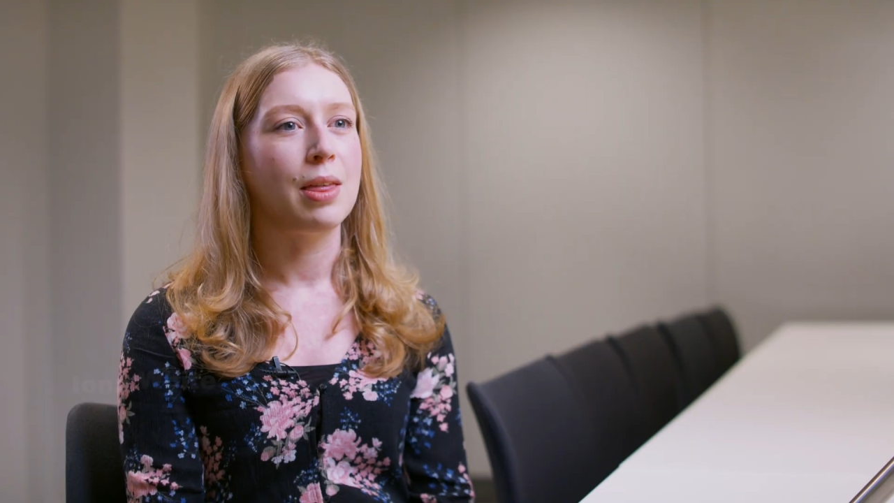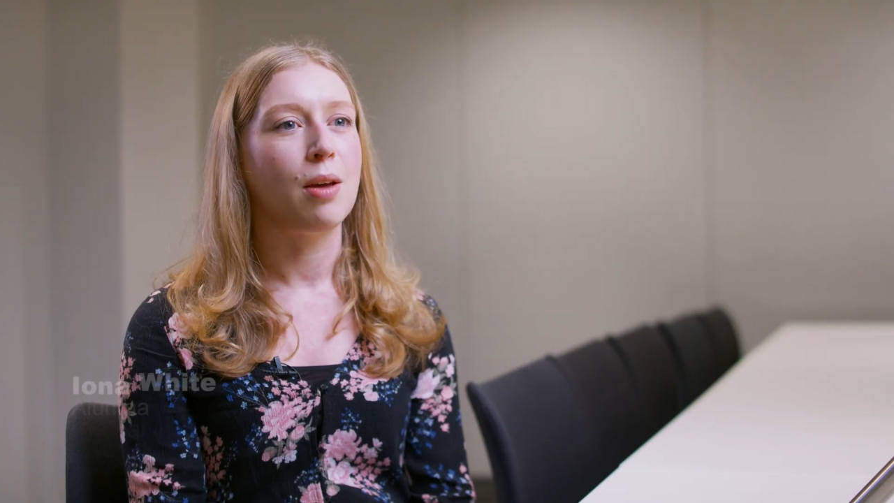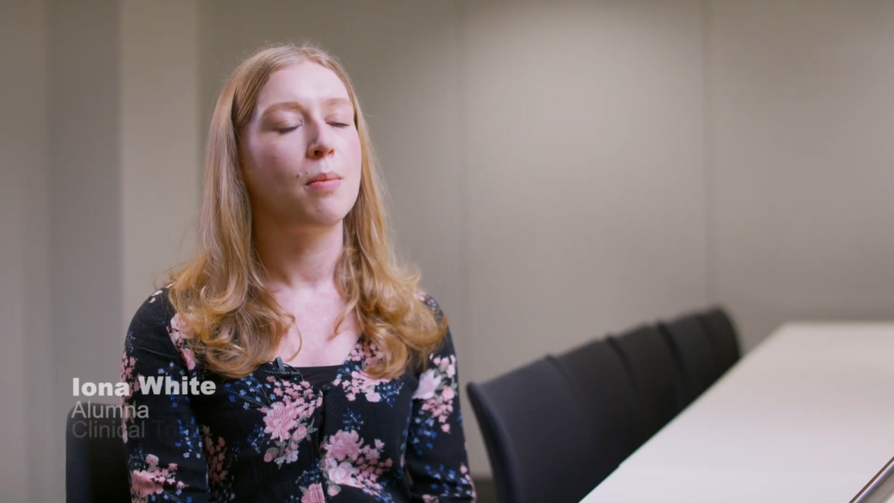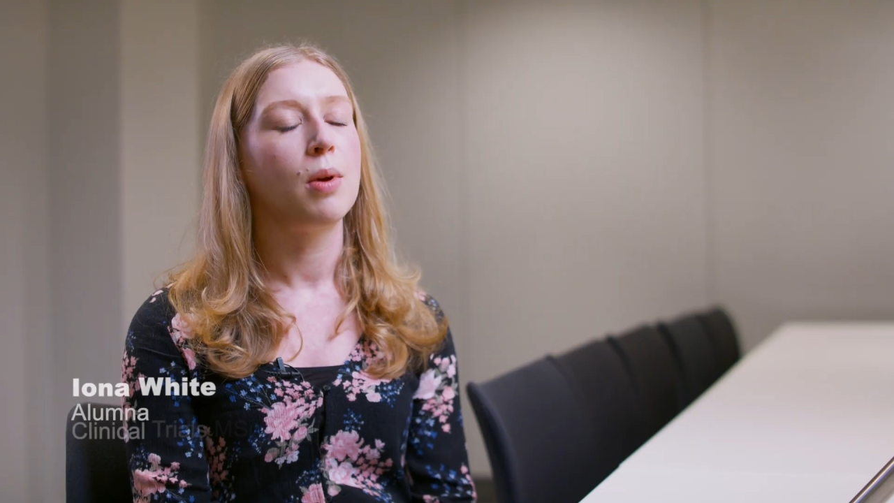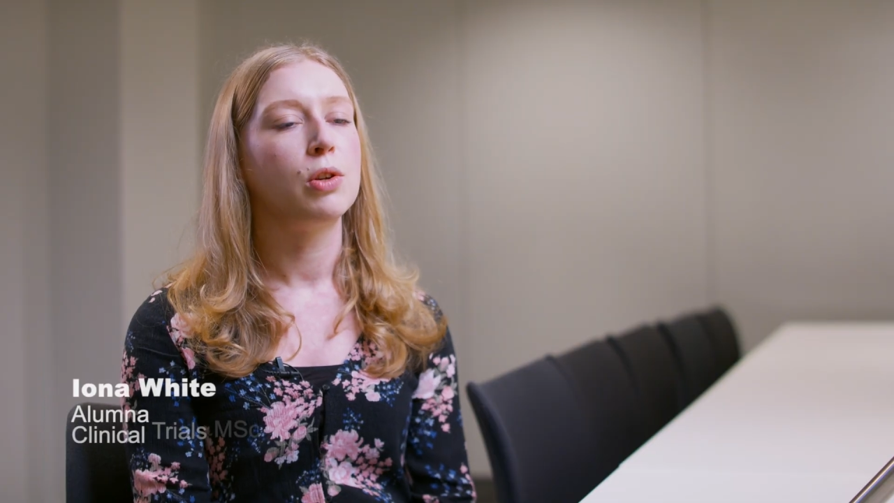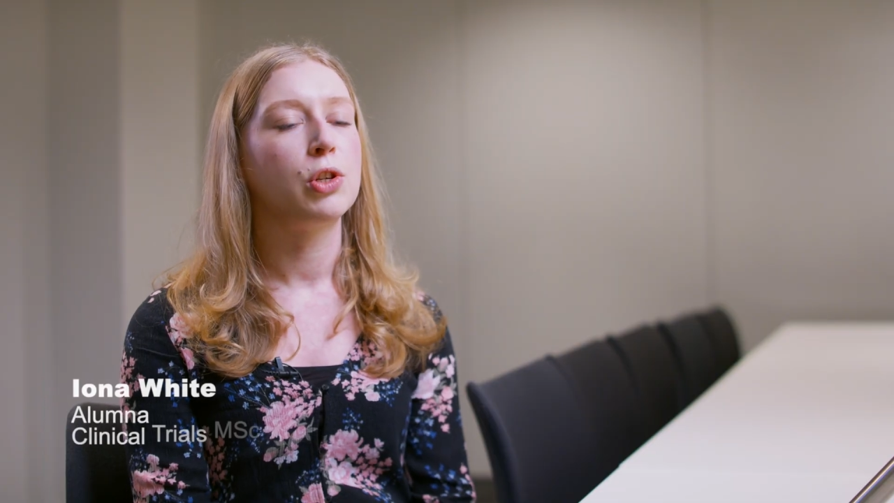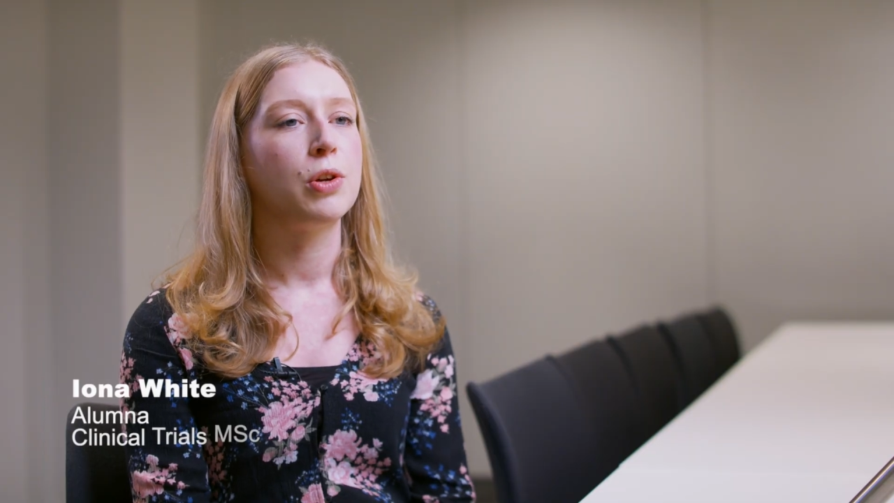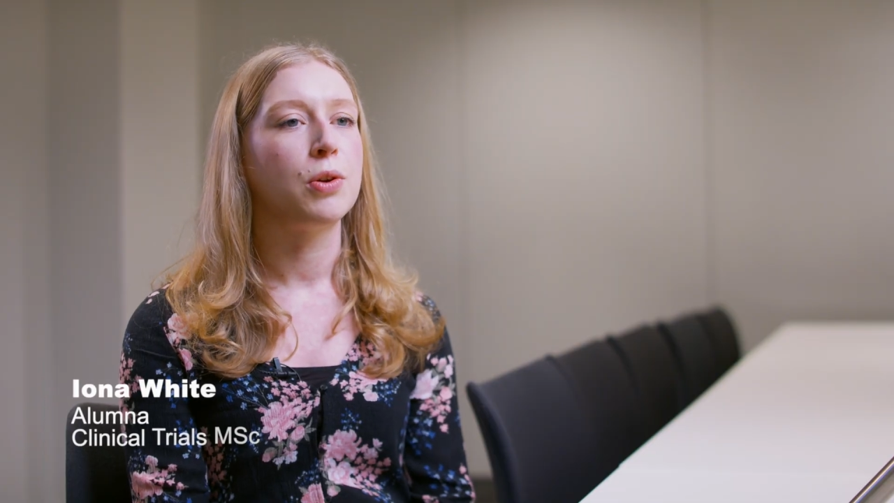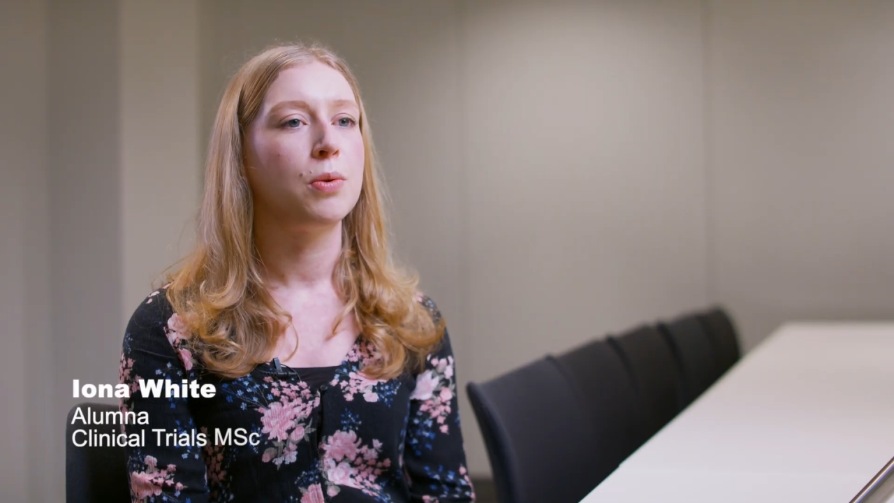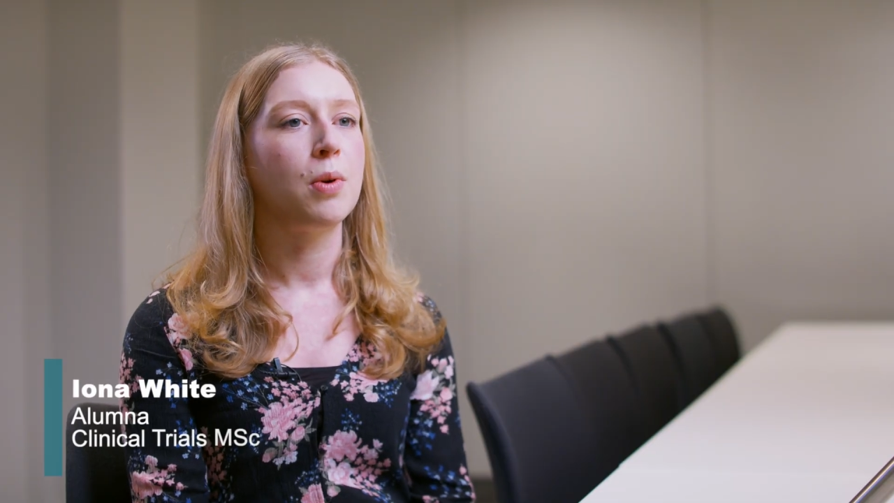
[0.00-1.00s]
them
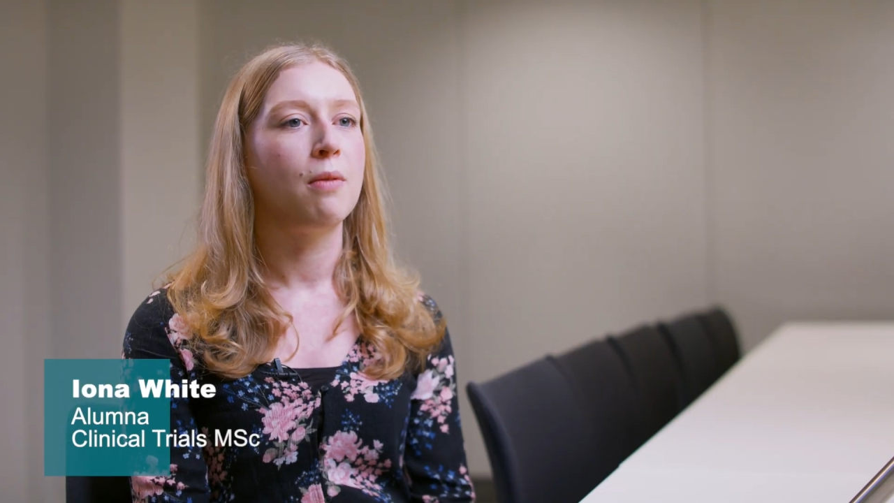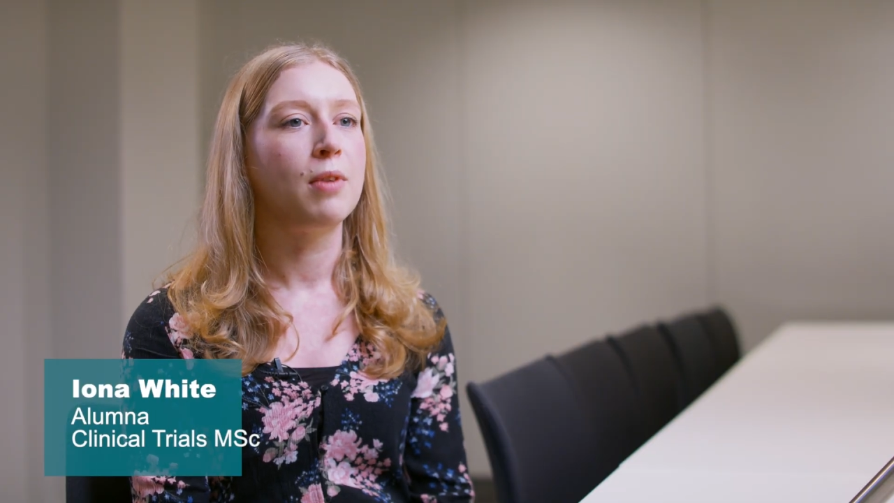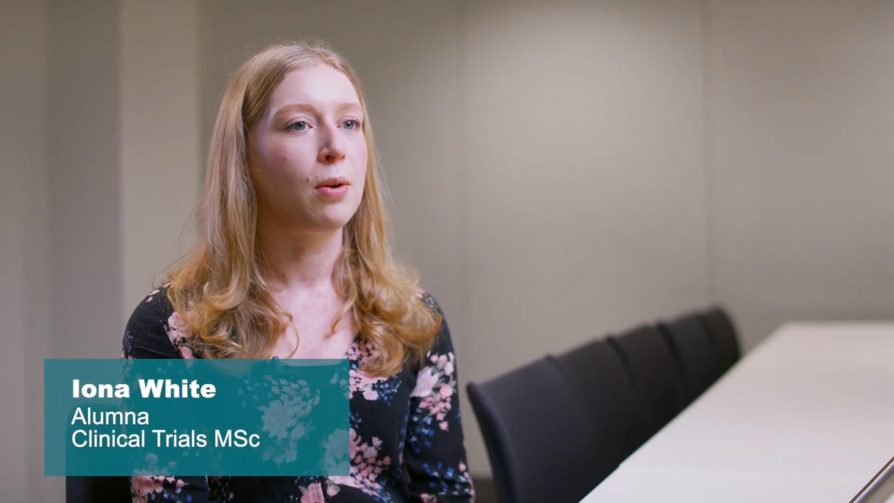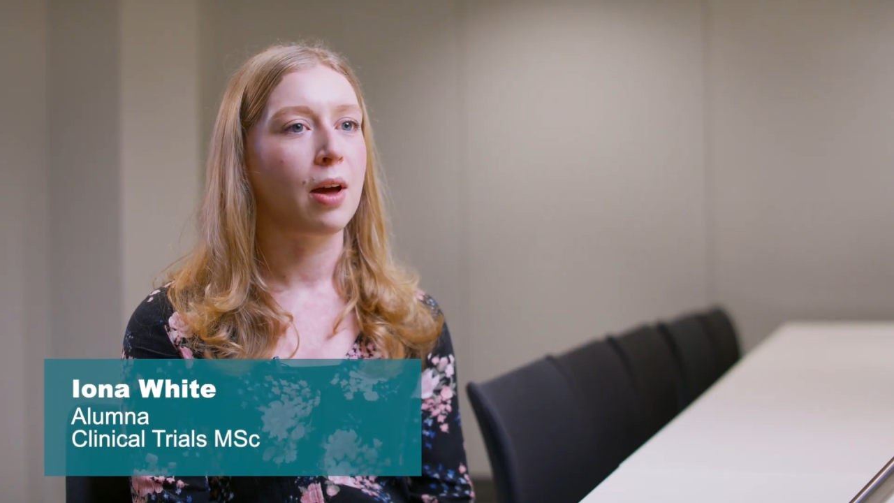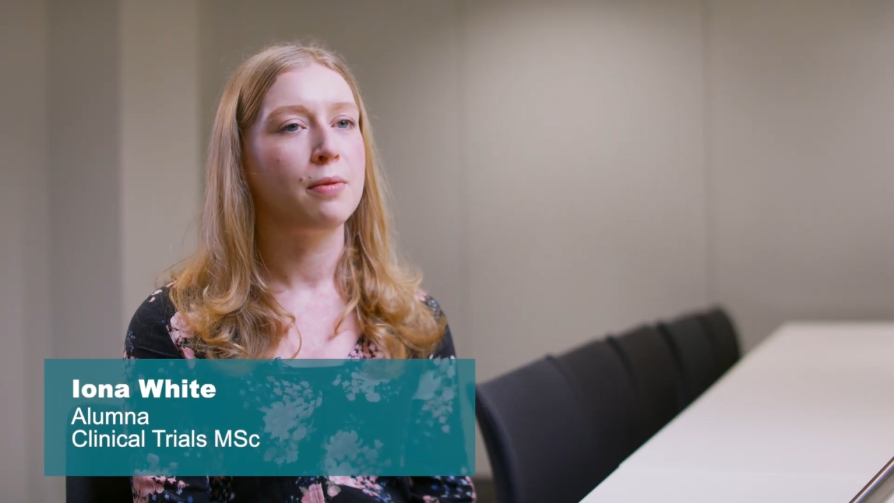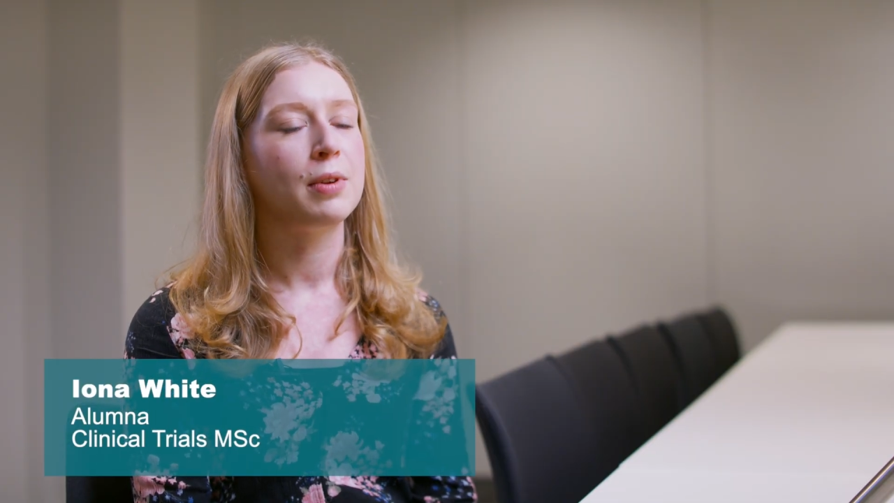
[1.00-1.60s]
to a real life